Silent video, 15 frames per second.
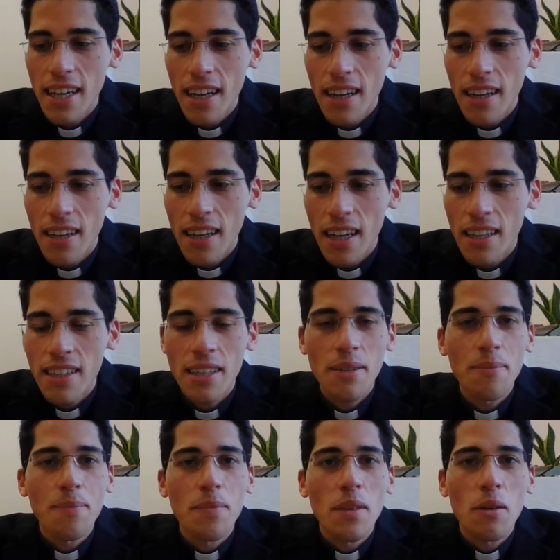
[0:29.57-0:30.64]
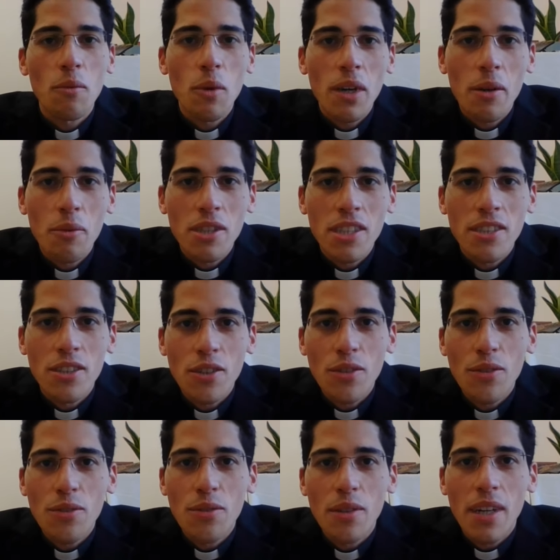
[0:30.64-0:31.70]
And then what I want to
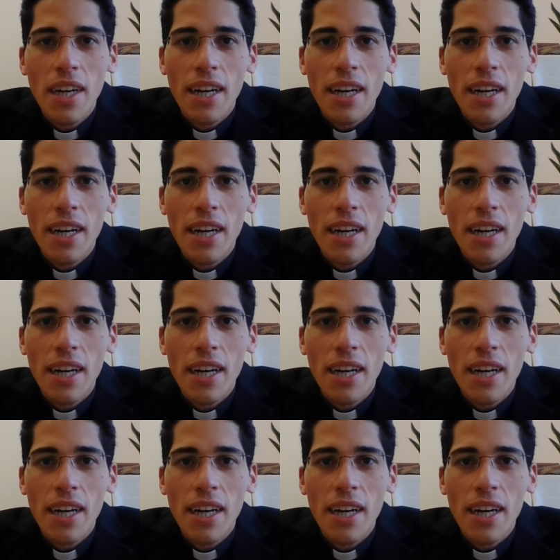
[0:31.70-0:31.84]
do,